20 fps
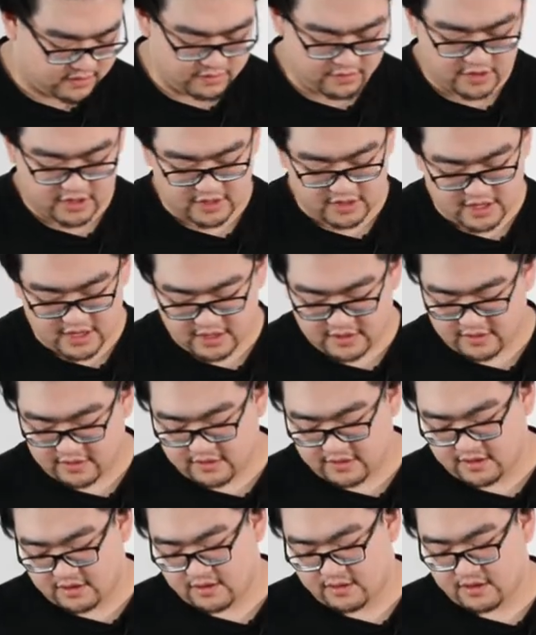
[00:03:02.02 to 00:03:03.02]
connect
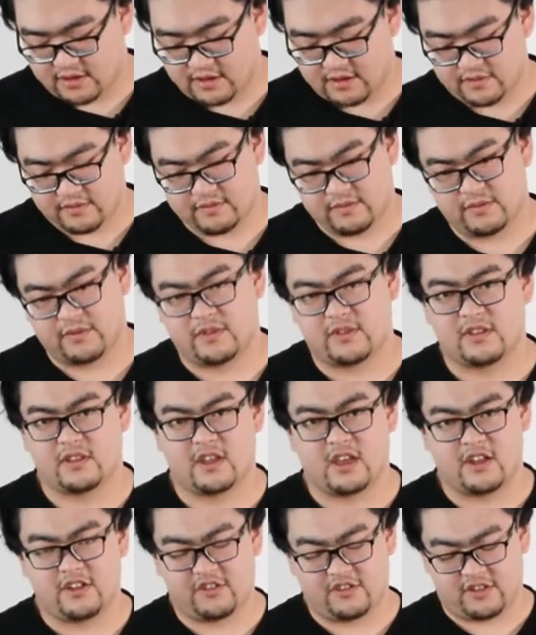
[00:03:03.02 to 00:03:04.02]
the
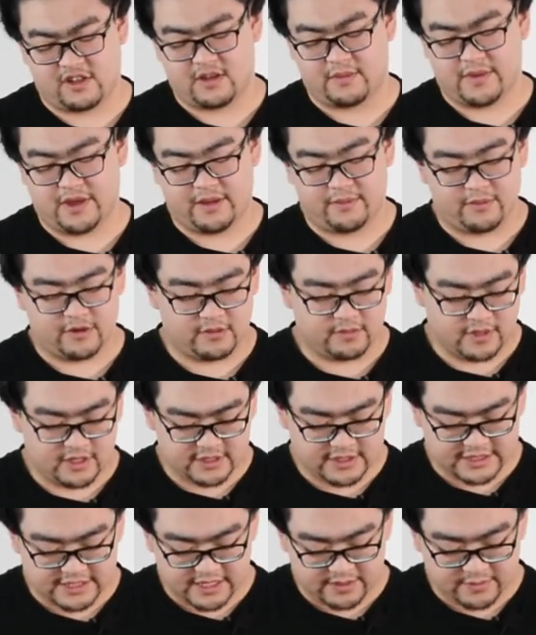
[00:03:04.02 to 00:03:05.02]
H D M I bird
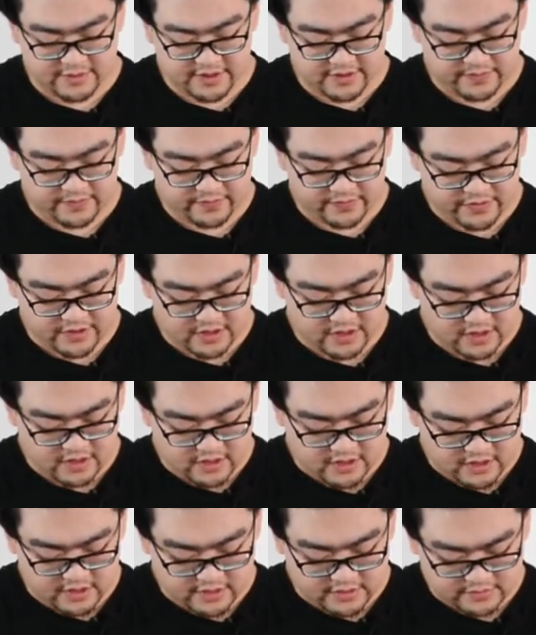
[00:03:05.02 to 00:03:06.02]
box camera
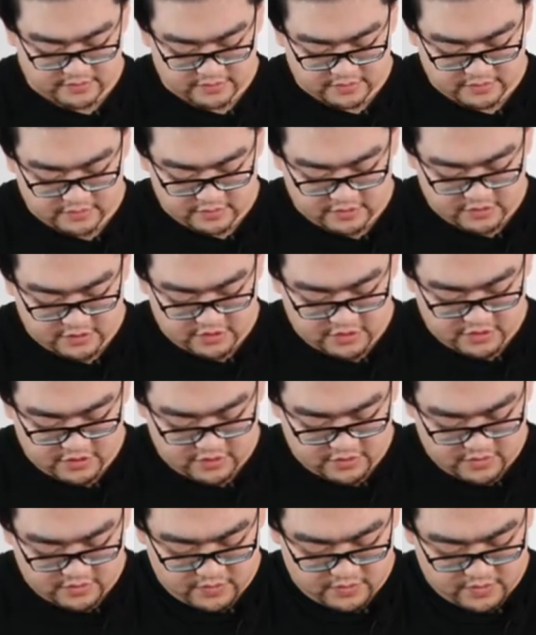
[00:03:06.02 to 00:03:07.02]

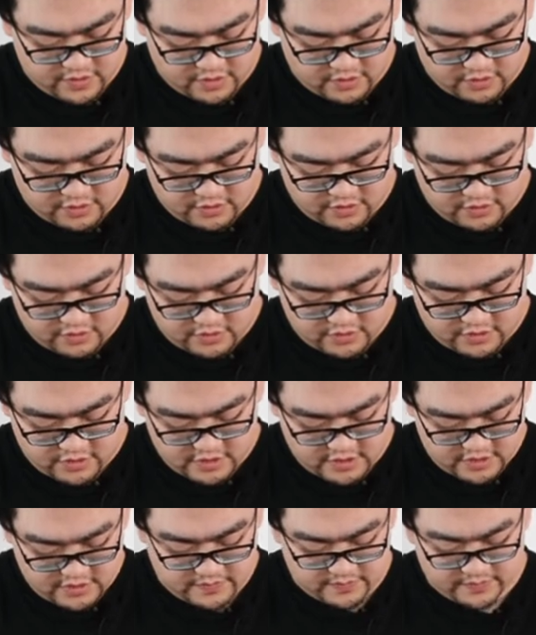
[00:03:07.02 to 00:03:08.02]
to our
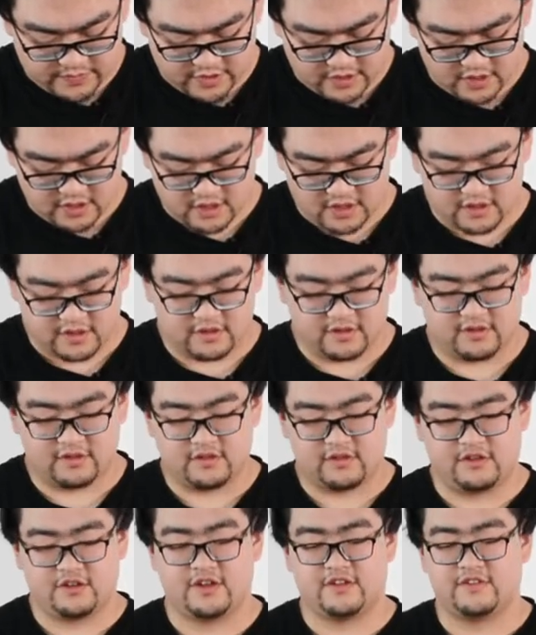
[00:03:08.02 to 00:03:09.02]
cord.
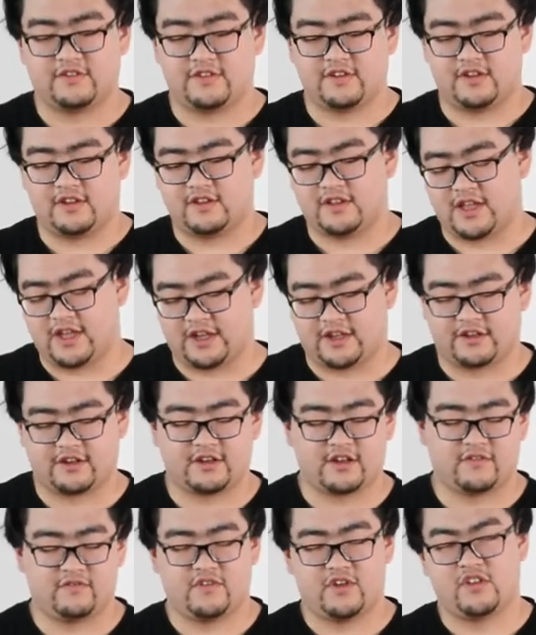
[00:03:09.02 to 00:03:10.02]
You can see, like
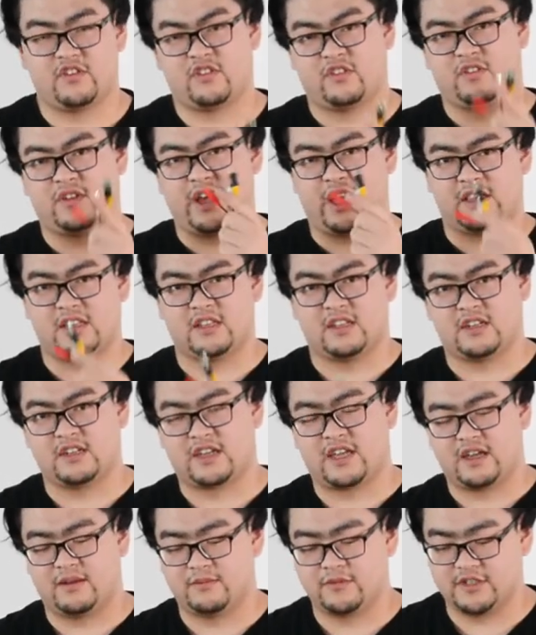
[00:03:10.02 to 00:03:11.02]
conventional
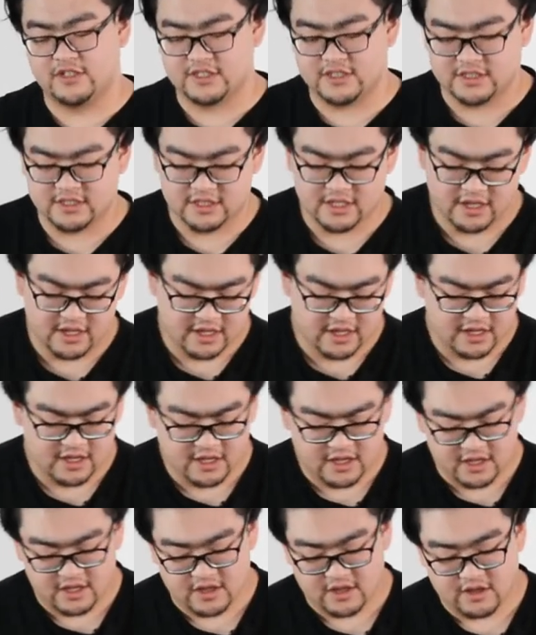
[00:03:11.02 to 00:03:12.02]
analog cameras,
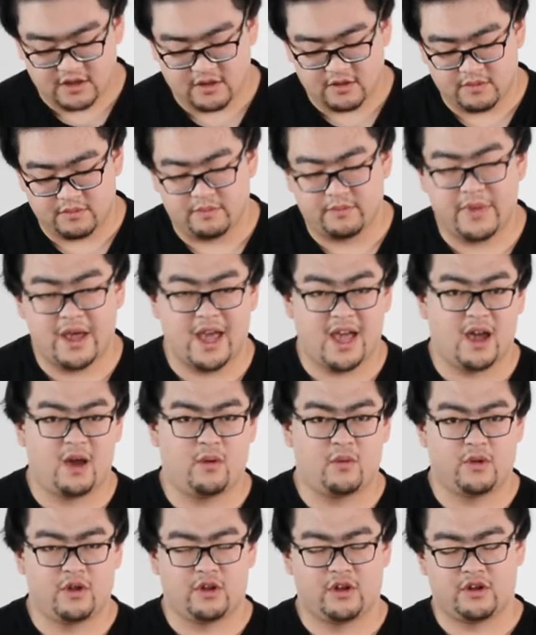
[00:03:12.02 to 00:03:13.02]

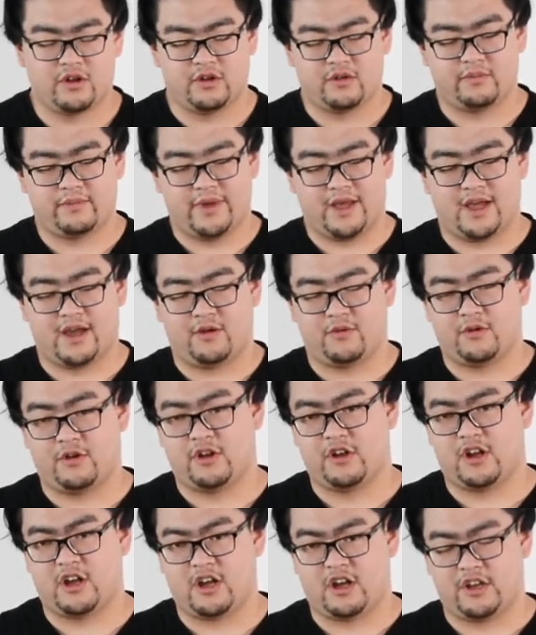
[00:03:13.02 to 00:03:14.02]
power,
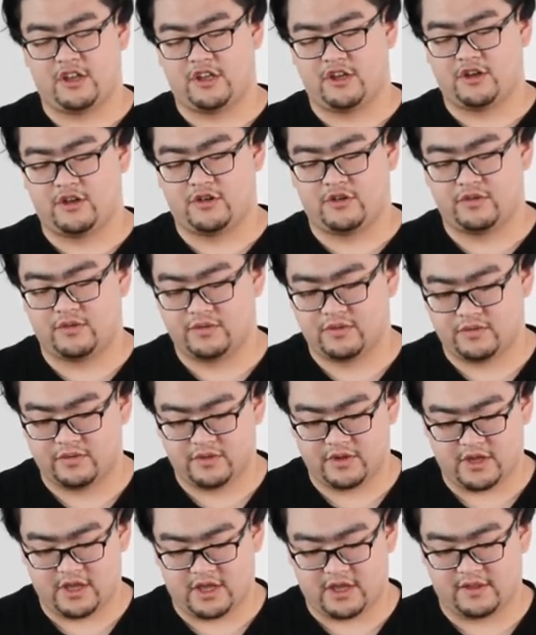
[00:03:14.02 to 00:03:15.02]
power, audio,
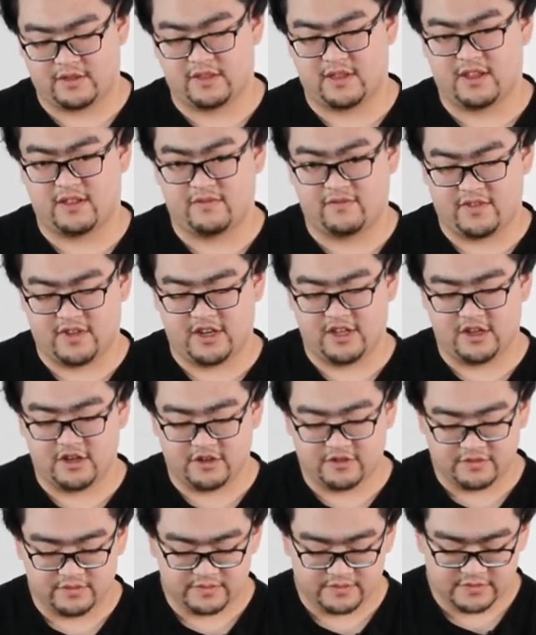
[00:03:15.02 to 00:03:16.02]
and then
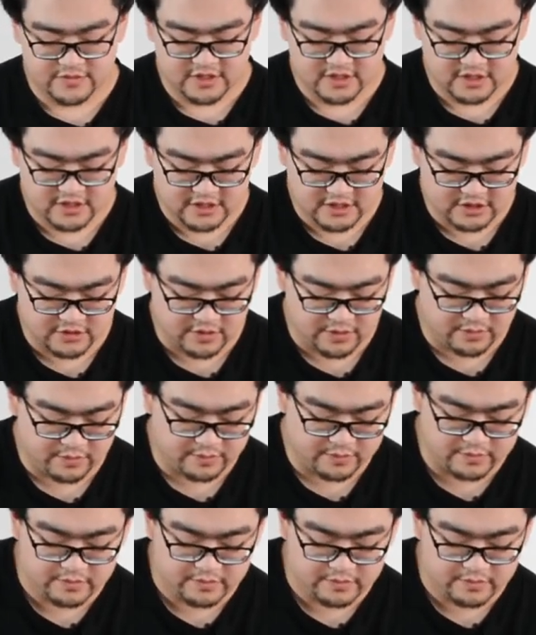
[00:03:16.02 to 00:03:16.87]
video. So we